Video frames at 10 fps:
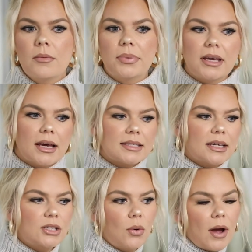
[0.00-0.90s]
because
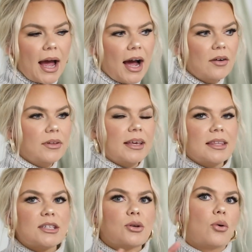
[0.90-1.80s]
I don't have like
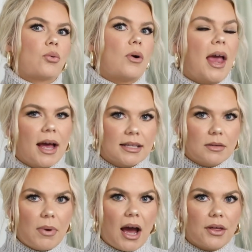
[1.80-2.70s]
this
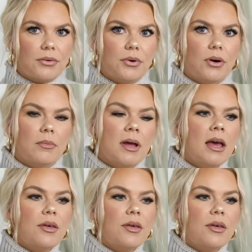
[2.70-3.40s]
grand bathroom,